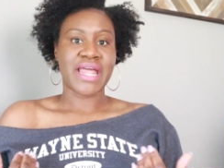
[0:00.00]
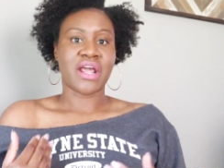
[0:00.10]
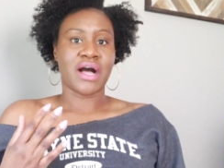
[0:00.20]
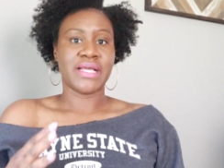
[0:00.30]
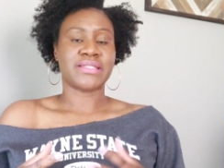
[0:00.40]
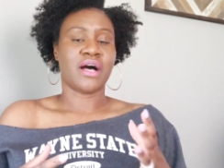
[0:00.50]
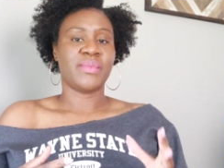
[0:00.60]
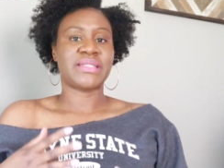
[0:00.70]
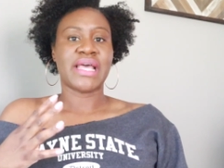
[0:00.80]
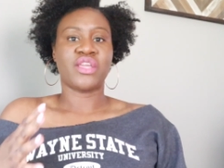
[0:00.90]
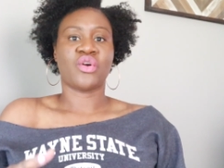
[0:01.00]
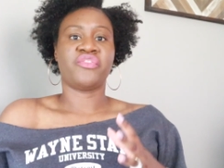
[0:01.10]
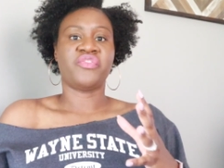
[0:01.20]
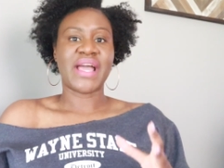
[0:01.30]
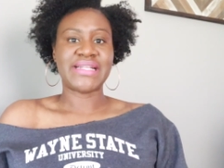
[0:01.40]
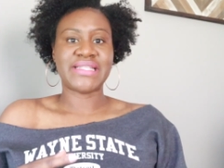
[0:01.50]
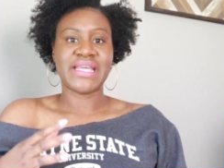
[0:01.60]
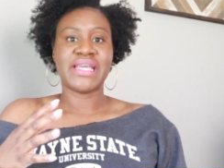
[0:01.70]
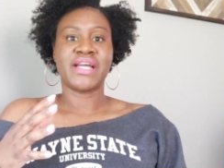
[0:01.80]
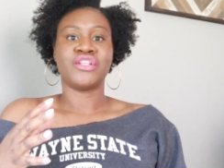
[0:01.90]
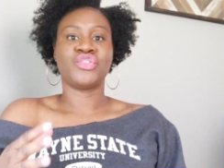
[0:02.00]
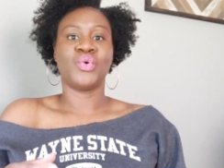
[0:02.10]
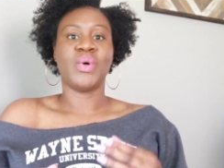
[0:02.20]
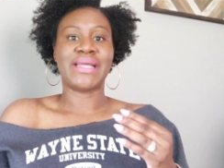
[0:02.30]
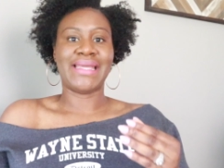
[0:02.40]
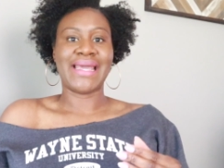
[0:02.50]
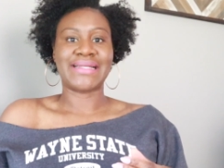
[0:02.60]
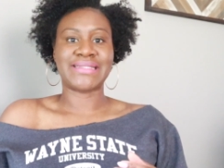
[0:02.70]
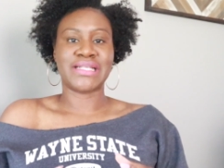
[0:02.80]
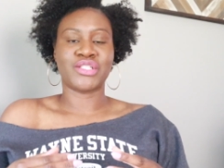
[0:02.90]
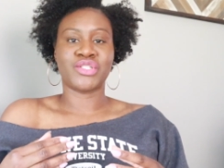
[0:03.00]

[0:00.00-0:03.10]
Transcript: And it's almost like you're fighting to get